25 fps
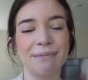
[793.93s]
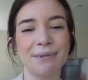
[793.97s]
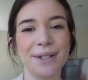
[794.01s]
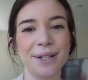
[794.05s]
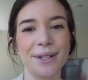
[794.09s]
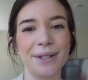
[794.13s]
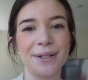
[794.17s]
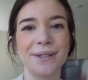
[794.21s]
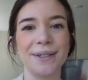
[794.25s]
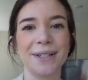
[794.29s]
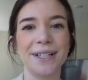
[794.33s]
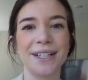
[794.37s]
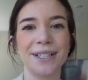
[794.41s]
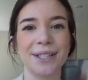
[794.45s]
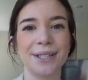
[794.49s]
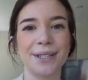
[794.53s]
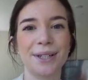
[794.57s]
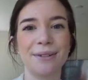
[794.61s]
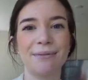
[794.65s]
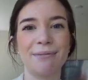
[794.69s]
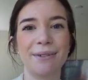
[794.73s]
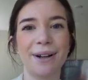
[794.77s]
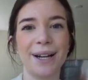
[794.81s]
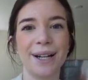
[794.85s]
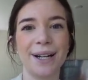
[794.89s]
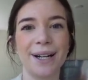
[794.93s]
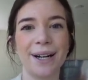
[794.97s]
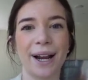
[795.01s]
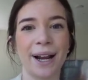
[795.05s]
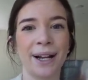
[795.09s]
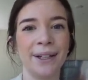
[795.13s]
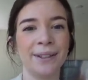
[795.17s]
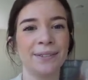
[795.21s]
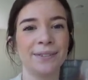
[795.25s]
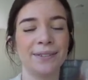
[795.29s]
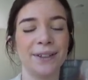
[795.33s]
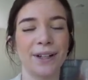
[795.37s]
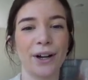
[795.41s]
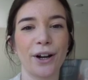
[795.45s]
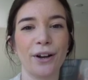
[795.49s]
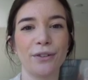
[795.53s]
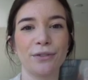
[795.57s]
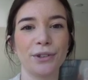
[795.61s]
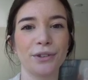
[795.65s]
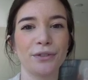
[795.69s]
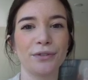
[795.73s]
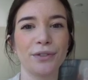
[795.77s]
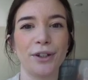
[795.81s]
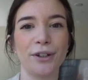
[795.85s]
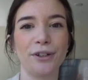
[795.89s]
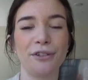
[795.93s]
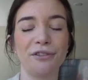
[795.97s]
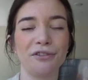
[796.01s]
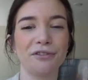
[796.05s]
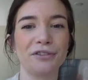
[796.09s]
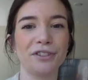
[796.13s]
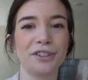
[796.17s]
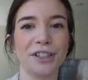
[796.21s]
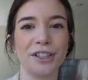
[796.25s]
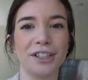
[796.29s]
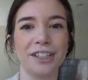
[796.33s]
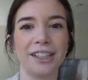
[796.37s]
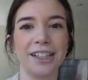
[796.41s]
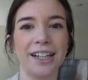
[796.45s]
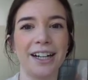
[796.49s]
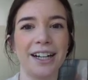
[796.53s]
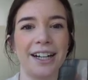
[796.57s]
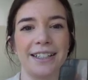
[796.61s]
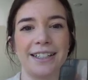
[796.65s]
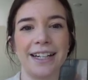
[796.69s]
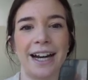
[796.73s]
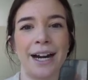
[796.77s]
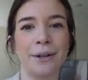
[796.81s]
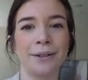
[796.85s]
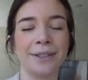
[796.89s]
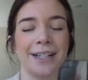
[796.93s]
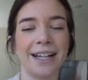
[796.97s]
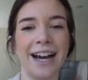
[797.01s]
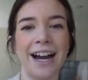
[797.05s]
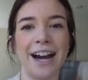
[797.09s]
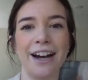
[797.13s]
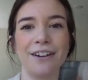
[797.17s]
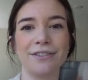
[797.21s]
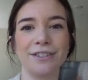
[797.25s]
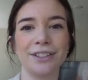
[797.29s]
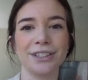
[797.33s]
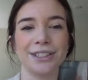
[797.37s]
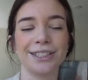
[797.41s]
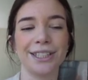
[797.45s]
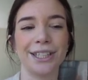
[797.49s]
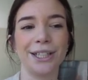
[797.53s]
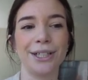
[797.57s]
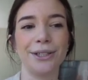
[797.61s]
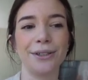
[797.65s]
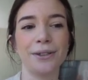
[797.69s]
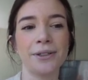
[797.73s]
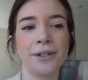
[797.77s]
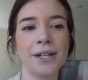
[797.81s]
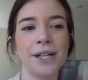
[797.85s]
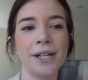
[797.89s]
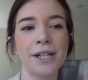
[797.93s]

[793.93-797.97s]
So it's a good way to kind of get off your phone for an hour and a half or so.